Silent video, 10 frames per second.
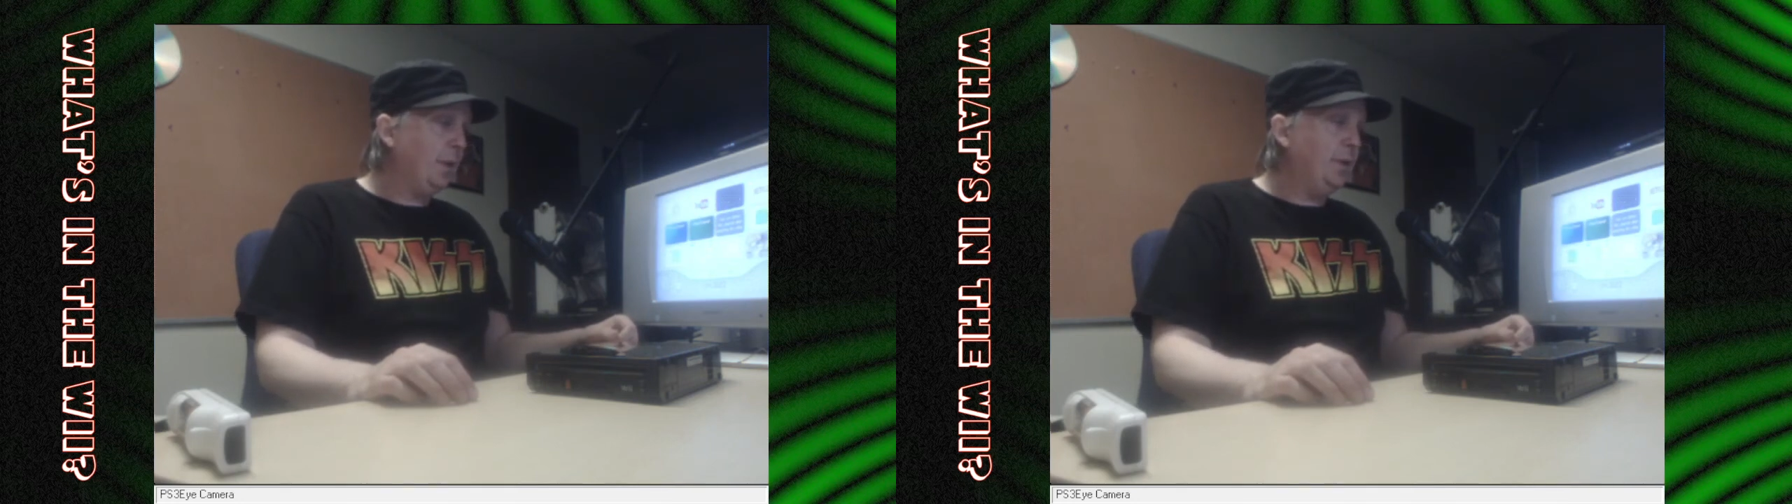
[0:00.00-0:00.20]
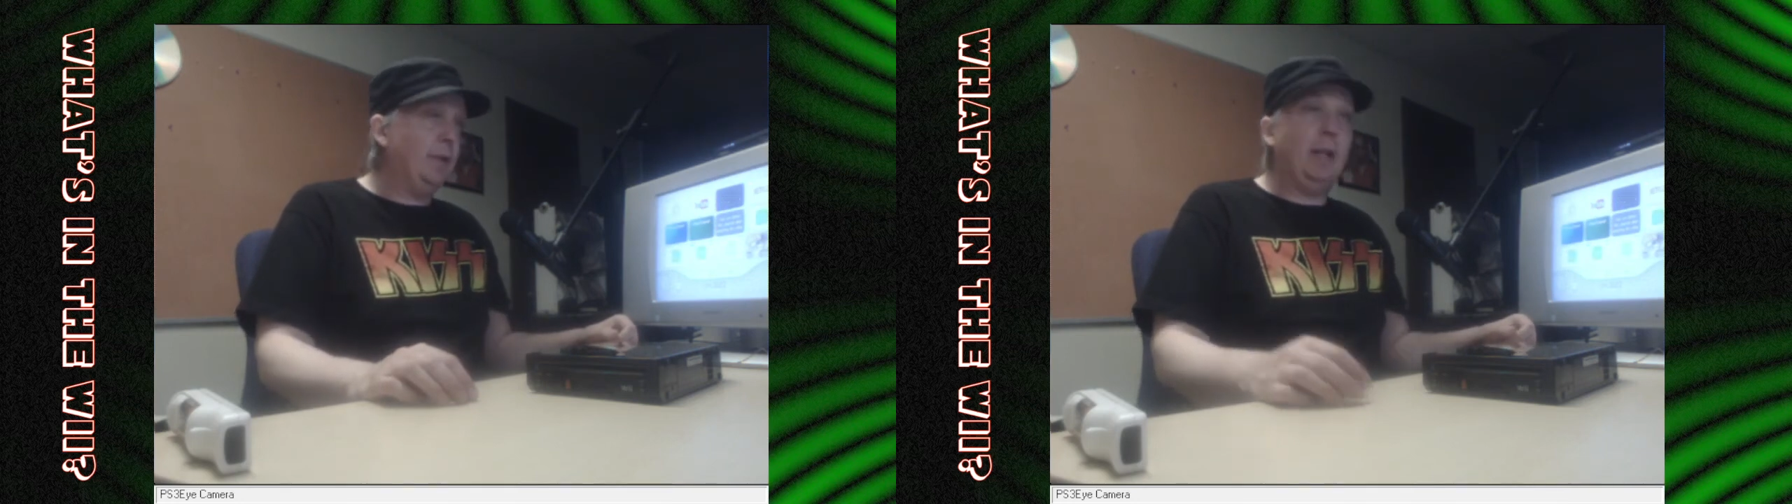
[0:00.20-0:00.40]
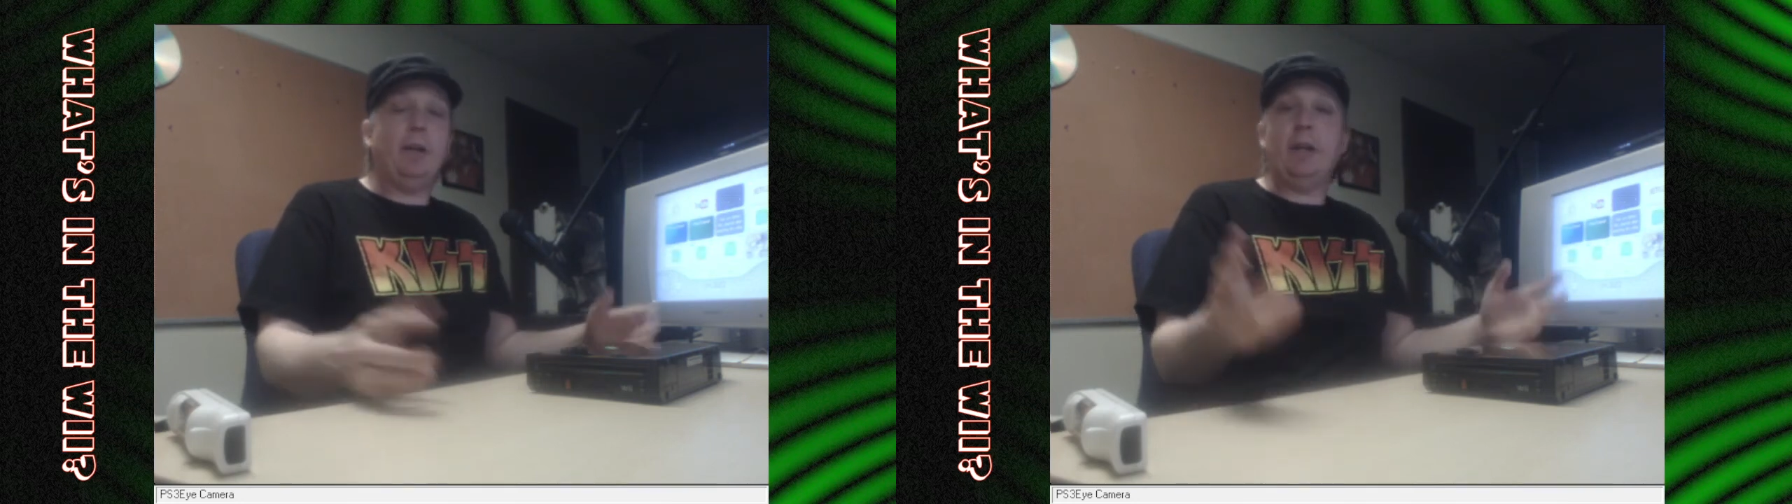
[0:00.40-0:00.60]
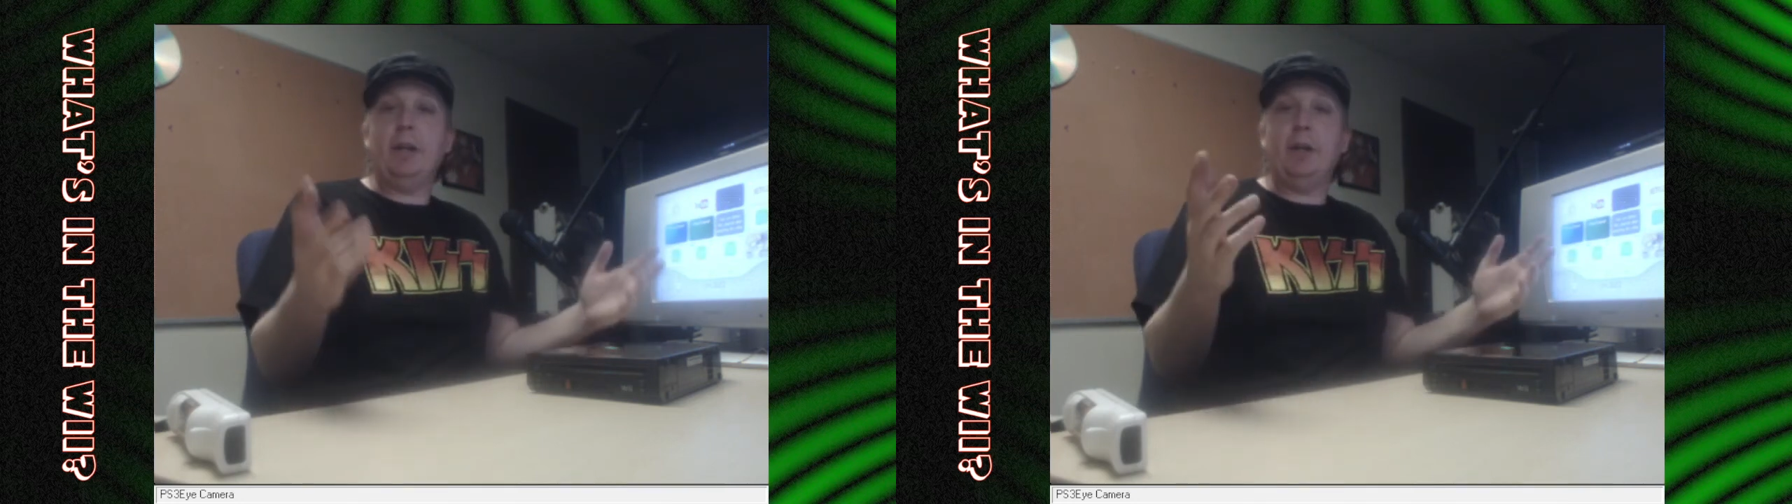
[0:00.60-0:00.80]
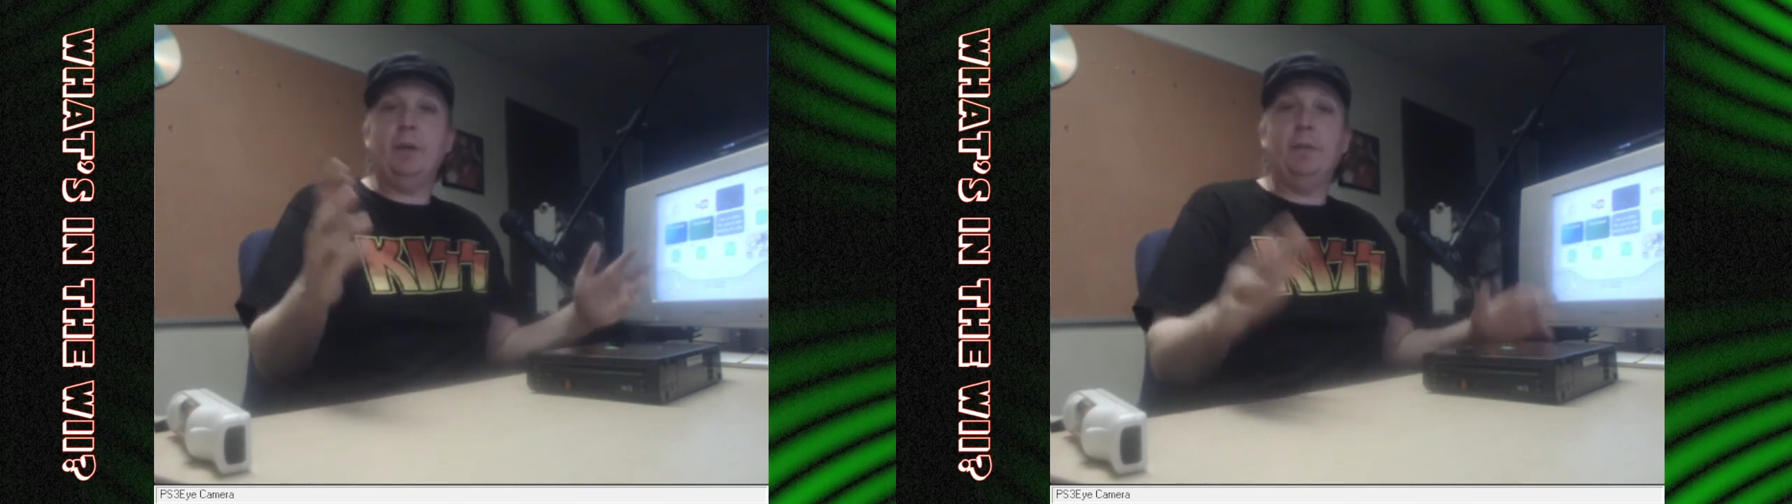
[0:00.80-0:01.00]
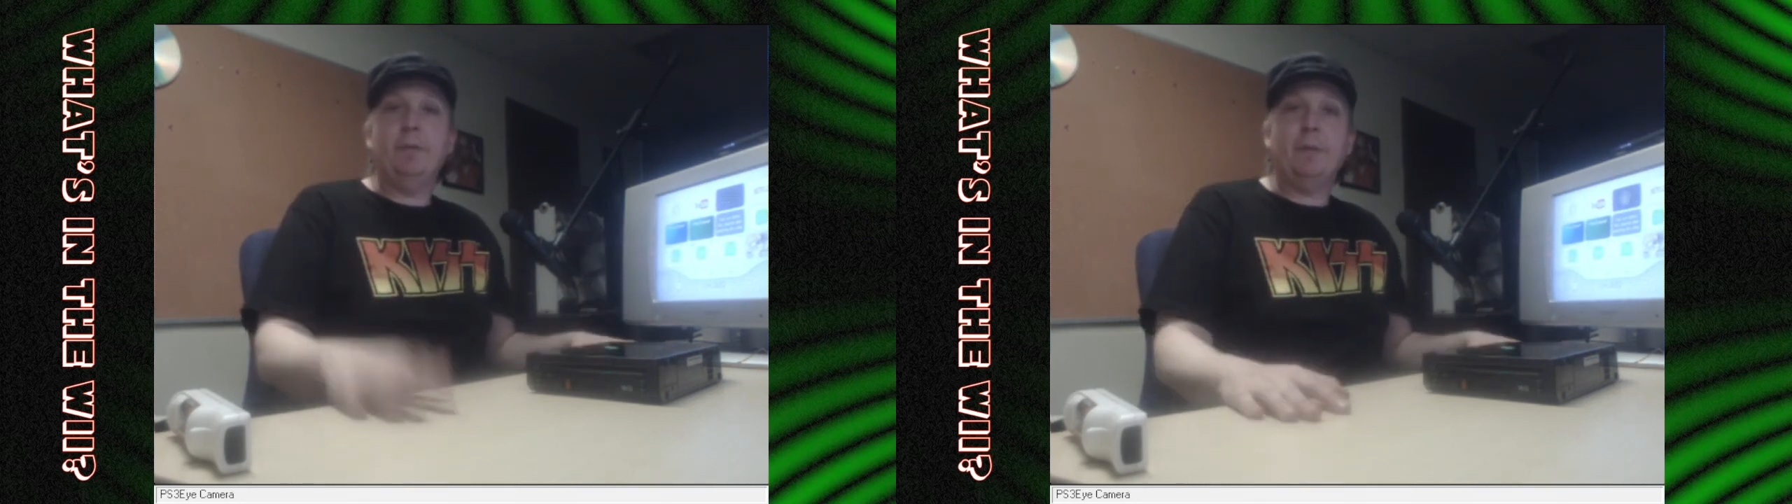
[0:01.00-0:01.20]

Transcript: So there you go.